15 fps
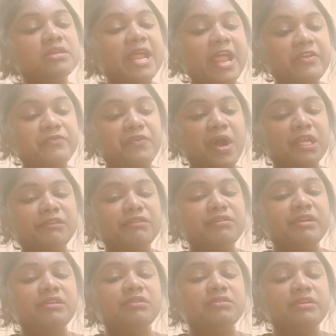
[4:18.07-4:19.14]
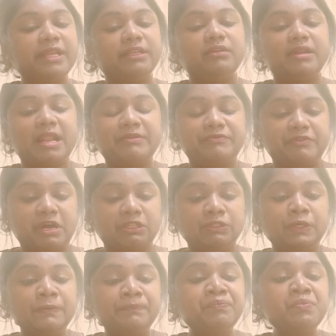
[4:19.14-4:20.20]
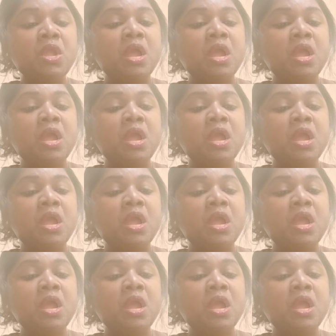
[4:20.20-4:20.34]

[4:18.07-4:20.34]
grandfather, and great-grandfather.